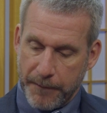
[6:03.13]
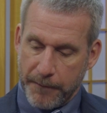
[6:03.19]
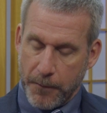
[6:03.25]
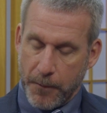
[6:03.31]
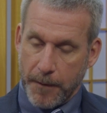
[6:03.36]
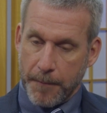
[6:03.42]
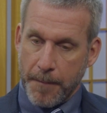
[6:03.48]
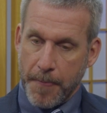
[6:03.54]

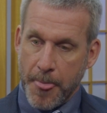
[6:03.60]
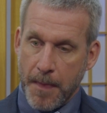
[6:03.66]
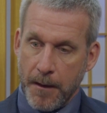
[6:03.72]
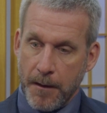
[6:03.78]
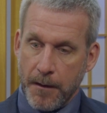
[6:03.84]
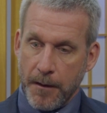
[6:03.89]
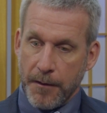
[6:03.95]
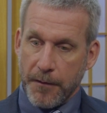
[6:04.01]
before.
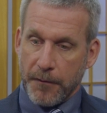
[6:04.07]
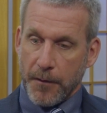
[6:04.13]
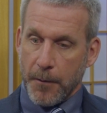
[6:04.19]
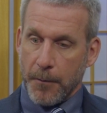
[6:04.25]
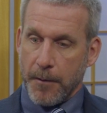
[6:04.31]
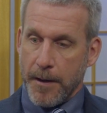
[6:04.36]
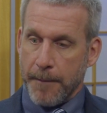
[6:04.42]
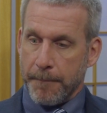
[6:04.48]

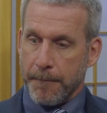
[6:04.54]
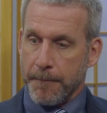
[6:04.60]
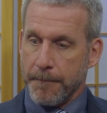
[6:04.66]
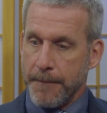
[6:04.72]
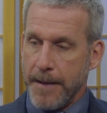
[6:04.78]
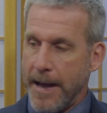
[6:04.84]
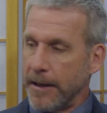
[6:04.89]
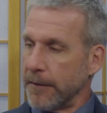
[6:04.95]
So
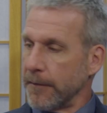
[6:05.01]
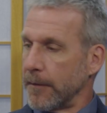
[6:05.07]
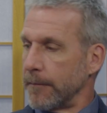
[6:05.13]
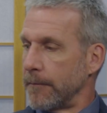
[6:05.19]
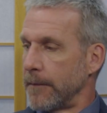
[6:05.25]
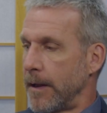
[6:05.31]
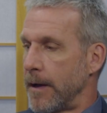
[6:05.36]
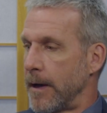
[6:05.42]
how
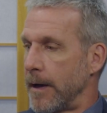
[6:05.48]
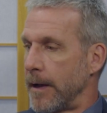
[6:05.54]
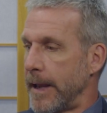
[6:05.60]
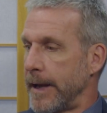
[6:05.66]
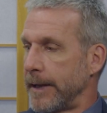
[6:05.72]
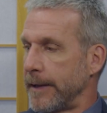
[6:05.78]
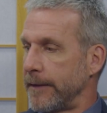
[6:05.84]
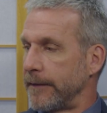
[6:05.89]
does
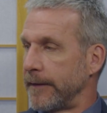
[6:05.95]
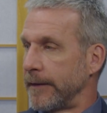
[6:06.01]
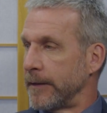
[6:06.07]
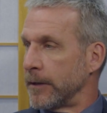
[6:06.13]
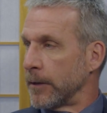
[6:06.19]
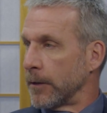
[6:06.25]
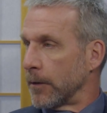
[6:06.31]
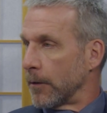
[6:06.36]
any senior